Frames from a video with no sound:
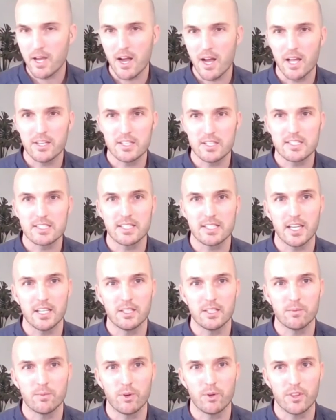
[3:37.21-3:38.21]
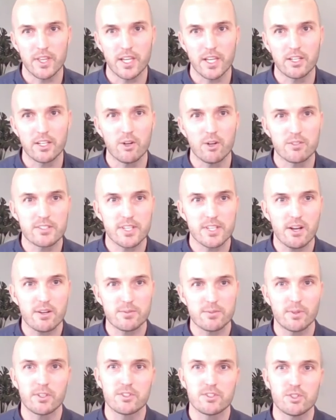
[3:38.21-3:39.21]
It's about understanding what their
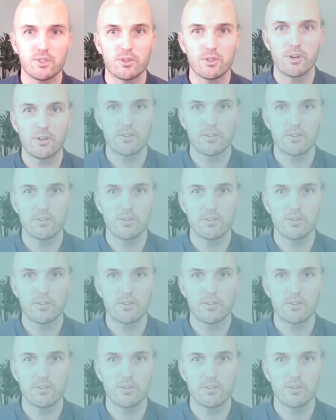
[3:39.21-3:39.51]
goals are as